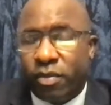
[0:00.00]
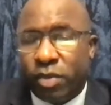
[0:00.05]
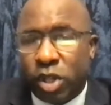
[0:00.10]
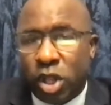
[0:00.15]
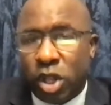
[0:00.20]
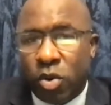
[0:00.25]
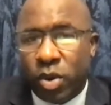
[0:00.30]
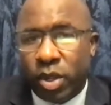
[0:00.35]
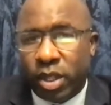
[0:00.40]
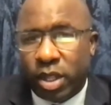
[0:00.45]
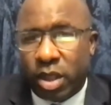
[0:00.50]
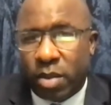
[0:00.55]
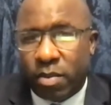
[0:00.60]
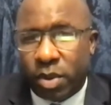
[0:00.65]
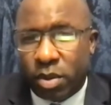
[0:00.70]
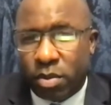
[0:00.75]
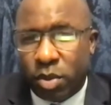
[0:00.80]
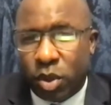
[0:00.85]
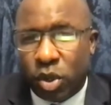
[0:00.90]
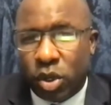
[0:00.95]
low-income
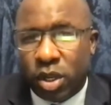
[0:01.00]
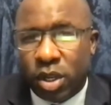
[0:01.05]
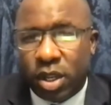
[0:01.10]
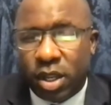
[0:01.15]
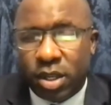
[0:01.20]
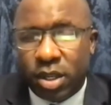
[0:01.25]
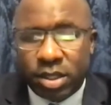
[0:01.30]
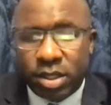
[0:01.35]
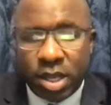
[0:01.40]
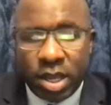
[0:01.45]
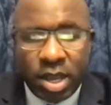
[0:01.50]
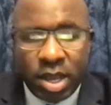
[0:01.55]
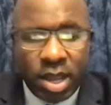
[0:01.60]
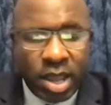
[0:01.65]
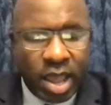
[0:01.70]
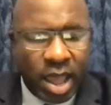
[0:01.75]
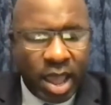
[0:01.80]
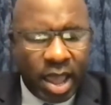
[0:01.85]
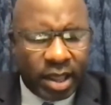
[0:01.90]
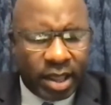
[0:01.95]
communities
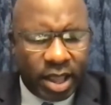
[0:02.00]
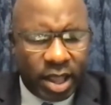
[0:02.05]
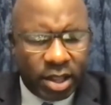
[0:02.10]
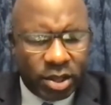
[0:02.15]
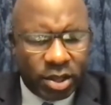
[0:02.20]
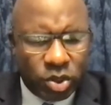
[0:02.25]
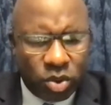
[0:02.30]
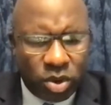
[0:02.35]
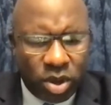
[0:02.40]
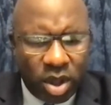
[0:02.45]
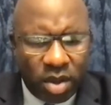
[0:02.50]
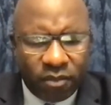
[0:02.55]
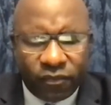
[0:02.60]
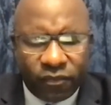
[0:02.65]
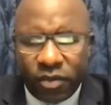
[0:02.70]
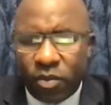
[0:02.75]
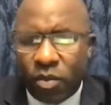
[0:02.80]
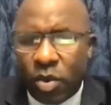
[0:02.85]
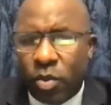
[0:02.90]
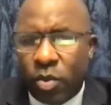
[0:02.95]
and kids who come
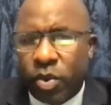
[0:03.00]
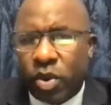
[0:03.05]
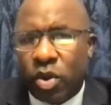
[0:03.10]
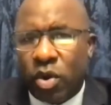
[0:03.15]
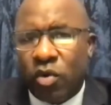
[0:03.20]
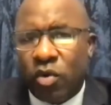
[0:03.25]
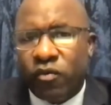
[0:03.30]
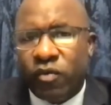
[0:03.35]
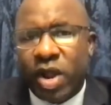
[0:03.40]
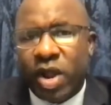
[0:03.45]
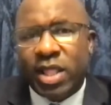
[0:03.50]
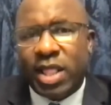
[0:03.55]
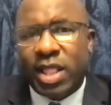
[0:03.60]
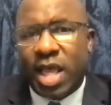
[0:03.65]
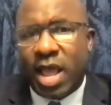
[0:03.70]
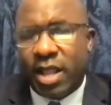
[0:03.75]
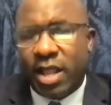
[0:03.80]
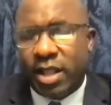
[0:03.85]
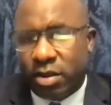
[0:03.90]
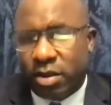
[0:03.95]
from what we call red
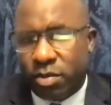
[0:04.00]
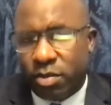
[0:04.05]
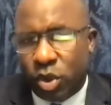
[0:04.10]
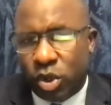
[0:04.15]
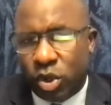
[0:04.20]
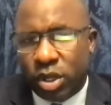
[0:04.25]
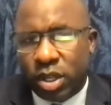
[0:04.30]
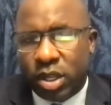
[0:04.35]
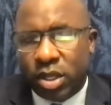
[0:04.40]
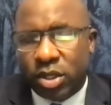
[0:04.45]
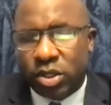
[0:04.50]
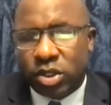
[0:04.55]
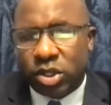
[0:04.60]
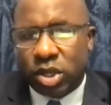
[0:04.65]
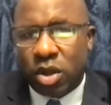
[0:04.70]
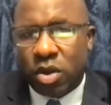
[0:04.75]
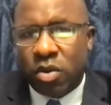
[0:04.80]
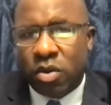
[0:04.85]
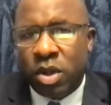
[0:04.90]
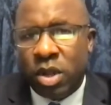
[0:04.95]
line communities.
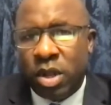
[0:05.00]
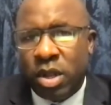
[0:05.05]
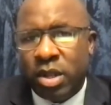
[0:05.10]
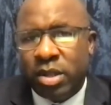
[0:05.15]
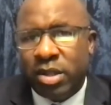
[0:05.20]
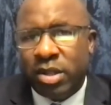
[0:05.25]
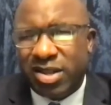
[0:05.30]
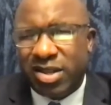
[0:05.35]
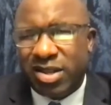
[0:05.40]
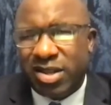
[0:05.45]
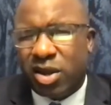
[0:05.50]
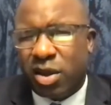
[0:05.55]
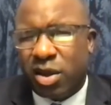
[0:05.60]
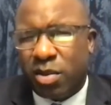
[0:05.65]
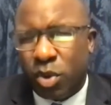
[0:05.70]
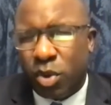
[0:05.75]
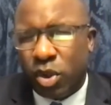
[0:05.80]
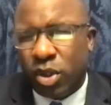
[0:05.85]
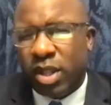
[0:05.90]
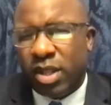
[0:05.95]
So these are
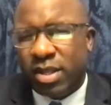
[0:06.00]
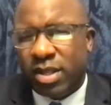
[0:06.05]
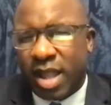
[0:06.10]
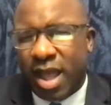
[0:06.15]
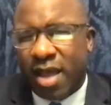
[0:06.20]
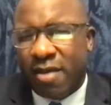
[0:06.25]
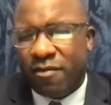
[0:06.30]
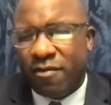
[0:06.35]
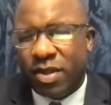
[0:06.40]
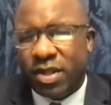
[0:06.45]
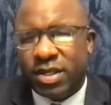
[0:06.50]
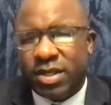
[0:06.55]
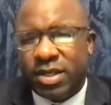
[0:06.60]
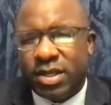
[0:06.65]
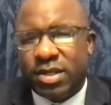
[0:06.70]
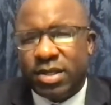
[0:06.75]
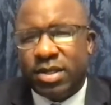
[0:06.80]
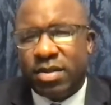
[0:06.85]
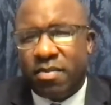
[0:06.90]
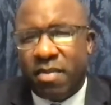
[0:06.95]
communities that have been
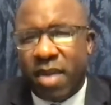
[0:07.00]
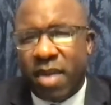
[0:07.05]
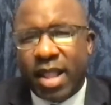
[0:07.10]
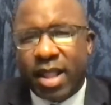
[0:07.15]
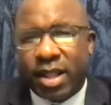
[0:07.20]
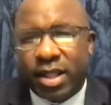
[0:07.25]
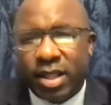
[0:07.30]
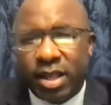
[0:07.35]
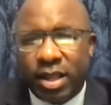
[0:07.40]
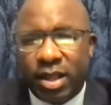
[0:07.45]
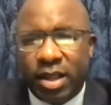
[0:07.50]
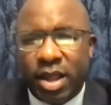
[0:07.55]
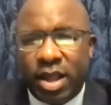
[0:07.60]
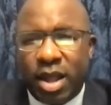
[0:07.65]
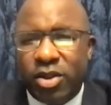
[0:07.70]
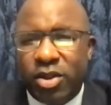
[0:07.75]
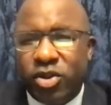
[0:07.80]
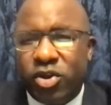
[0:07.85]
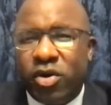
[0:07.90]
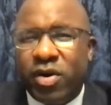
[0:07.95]
systematically
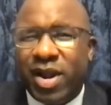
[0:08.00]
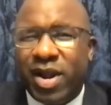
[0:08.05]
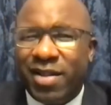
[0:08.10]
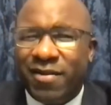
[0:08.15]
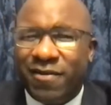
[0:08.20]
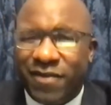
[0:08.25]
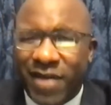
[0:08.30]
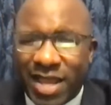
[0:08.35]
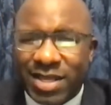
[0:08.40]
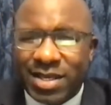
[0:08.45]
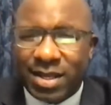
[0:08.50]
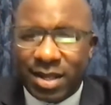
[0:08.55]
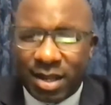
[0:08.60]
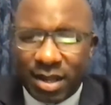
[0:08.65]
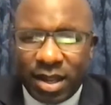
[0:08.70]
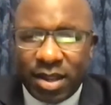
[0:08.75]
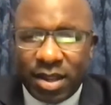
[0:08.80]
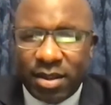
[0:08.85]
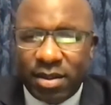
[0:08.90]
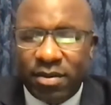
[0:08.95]
underinvested
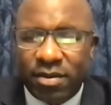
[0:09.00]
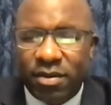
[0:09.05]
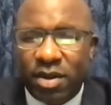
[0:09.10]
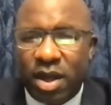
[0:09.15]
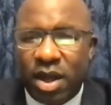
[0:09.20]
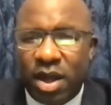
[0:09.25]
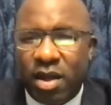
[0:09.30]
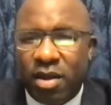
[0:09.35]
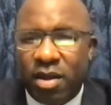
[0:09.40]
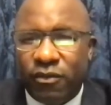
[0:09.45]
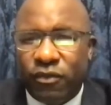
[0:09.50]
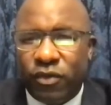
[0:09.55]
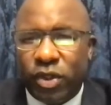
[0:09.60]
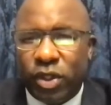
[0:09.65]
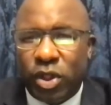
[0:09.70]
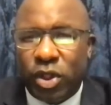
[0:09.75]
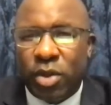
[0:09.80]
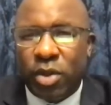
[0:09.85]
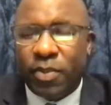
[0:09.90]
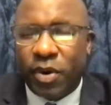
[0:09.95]
in for
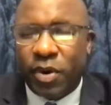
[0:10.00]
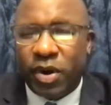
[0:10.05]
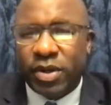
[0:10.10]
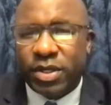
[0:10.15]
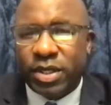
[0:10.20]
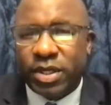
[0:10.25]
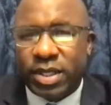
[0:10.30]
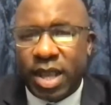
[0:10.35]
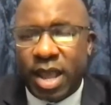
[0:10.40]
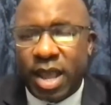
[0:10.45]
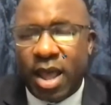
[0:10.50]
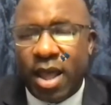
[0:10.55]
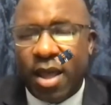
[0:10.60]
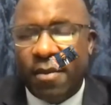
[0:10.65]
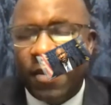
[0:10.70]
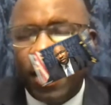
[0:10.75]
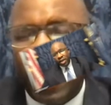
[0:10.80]
long periods of time.